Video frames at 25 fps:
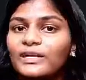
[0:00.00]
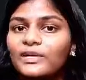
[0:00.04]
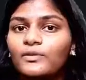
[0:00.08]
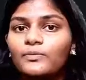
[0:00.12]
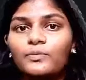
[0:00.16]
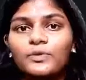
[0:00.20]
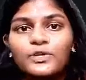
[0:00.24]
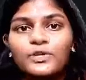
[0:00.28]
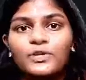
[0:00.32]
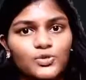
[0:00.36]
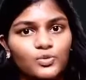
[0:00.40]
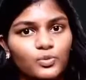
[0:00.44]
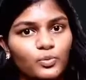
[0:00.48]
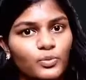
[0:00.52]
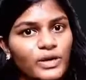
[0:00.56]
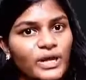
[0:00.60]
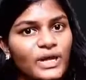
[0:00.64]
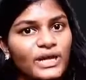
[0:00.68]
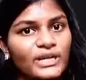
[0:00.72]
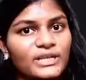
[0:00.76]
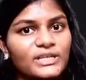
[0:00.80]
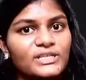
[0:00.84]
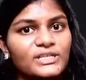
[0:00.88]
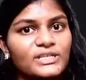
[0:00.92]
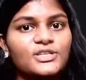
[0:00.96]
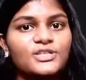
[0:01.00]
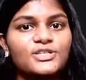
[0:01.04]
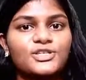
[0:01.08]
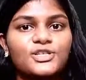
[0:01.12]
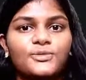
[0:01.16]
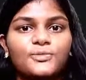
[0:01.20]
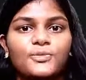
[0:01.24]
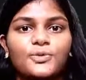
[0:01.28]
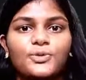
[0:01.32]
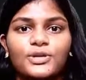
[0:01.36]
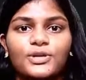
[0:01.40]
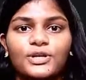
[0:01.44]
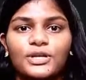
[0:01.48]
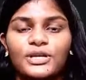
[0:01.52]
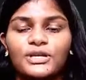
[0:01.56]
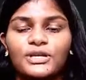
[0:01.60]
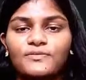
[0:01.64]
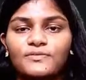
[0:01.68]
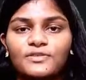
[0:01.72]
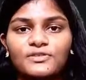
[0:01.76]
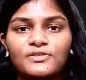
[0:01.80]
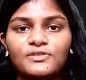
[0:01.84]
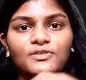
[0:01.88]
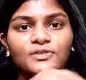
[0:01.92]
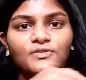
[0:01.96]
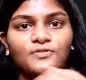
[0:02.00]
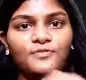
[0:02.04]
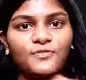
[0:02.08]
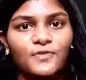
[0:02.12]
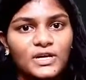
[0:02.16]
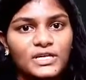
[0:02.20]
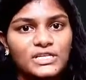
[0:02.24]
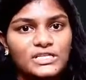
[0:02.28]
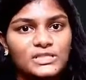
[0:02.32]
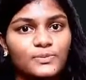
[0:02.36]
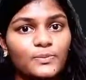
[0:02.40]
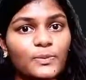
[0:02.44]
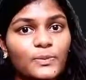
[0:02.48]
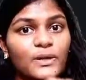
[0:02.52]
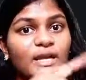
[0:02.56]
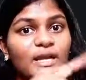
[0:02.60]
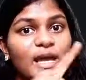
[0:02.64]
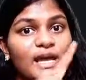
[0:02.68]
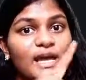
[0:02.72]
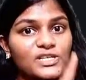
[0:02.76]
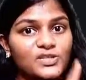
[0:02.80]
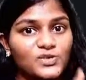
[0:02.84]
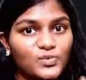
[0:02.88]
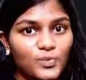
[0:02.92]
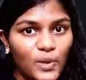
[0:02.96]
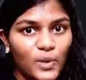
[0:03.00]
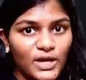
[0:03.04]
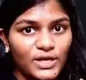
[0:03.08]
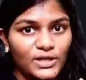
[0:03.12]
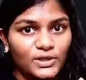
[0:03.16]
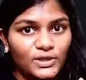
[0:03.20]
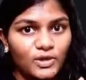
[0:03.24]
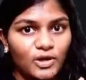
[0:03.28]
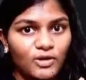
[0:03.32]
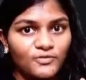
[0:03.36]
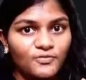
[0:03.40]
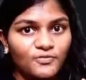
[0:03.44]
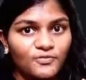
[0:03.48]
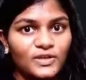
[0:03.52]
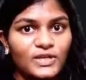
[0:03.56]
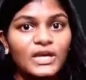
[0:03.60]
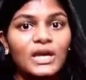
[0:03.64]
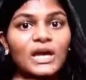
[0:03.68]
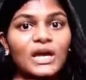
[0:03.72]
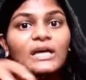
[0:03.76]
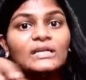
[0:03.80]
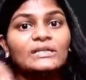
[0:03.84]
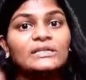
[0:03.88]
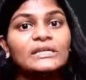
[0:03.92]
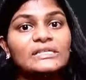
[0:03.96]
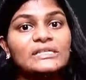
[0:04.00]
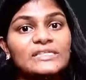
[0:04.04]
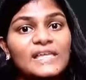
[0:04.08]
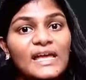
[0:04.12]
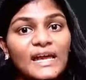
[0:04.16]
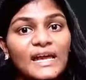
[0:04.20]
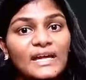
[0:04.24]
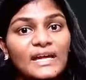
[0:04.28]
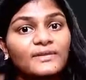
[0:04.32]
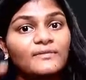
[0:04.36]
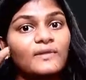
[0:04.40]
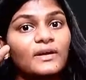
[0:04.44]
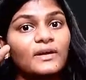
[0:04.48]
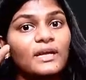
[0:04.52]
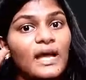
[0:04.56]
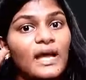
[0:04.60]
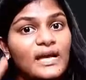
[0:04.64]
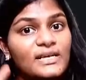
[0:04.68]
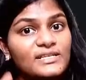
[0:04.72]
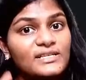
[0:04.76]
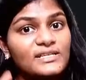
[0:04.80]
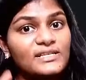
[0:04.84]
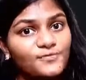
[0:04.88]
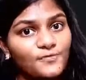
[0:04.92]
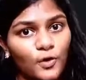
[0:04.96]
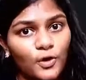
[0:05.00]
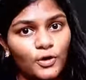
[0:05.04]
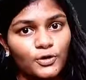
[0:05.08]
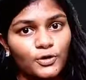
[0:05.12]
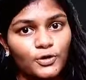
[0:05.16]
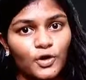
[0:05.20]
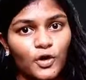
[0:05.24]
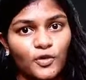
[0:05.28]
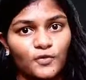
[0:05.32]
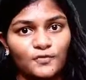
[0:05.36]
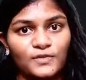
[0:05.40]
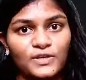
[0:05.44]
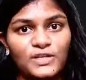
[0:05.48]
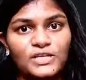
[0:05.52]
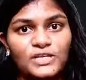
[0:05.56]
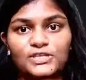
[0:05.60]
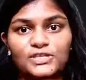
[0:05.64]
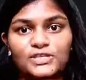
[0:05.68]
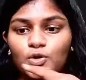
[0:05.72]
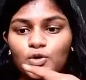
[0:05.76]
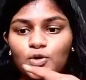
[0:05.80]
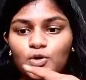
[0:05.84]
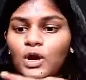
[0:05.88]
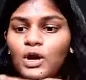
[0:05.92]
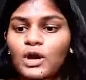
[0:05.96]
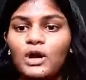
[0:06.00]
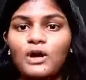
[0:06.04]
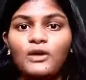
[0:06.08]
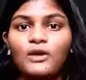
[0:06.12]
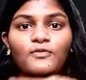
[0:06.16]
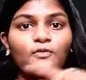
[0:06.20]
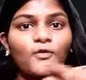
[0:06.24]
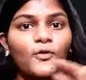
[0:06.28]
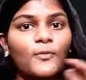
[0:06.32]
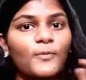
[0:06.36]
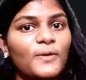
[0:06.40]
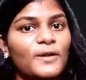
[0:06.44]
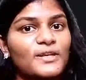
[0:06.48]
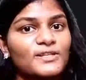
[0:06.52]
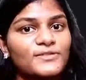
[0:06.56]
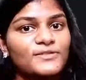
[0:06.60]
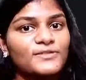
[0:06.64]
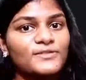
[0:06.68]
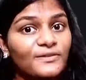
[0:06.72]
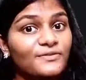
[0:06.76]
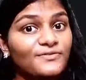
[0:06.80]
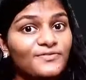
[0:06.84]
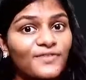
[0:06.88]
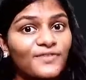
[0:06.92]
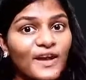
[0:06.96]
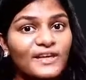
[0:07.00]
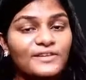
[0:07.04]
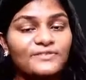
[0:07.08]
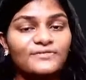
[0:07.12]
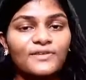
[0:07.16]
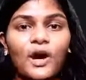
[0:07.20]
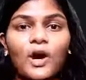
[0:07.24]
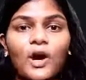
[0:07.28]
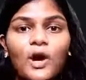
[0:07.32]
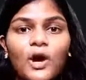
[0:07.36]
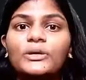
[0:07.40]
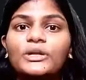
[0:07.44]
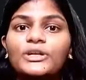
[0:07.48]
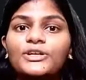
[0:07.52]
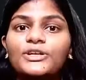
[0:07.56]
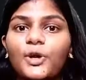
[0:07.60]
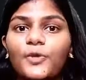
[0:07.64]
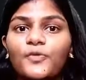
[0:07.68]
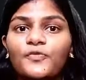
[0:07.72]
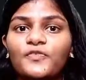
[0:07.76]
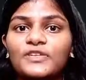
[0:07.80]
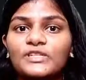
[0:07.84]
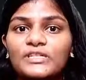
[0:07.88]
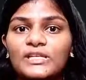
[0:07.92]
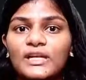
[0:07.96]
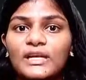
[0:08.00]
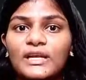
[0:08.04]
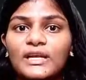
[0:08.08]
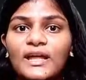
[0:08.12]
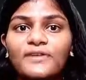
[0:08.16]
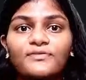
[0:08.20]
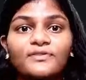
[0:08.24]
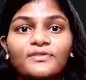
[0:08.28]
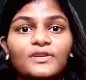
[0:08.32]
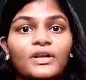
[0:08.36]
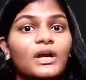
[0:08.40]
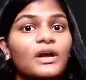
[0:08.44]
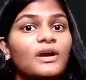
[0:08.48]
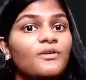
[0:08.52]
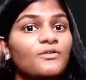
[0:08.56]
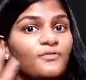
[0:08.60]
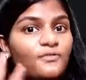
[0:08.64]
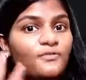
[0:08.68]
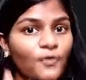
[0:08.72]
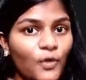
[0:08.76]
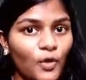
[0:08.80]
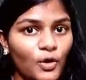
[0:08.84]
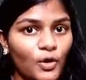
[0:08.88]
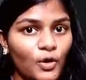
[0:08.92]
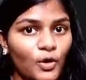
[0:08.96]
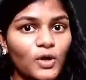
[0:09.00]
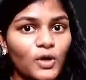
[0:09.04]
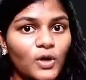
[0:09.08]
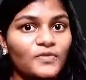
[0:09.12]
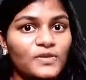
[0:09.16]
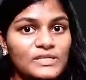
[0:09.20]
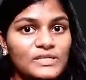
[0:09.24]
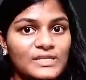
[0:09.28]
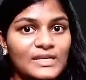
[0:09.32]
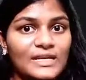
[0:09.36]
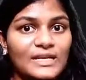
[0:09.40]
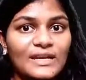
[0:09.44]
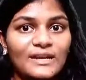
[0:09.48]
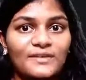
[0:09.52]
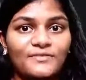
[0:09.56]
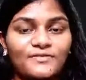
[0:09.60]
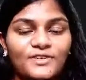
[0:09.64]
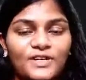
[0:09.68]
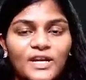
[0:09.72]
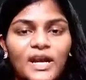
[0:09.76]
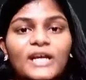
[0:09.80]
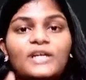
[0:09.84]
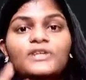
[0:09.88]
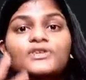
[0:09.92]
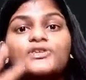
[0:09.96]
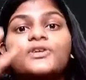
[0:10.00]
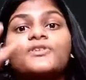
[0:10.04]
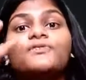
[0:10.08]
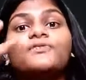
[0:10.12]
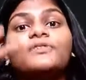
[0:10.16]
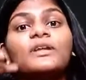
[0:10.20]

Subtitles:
which way it is distributed, even if the first one has 1 toffee, the second one has 4 toffees, so 4 plus 1, 5. How many toffees are left? 4 toffees are left, right? So if the